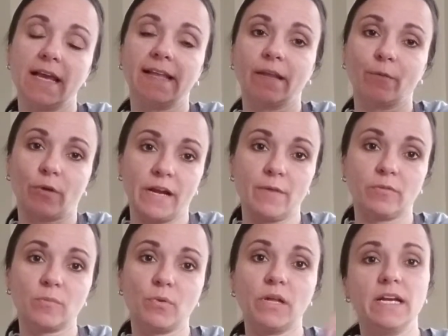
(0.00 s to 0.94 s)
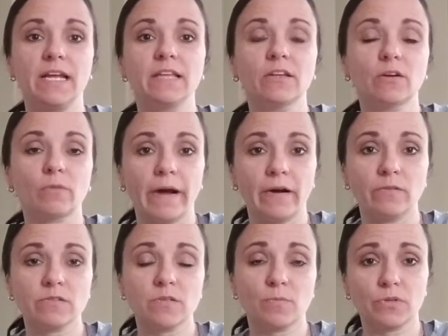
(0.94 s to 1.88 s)
and then we're able to put it in the
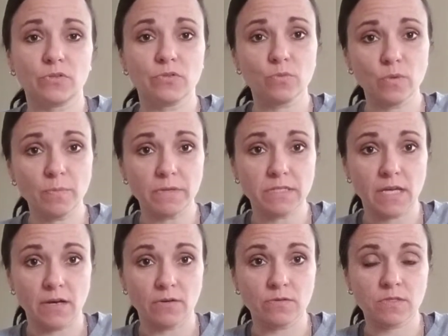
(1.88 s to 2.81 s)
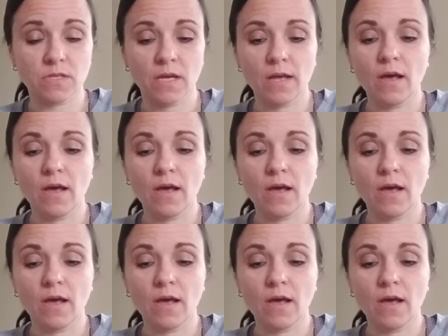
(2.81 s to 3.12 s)
ground to produce sweet potatoes.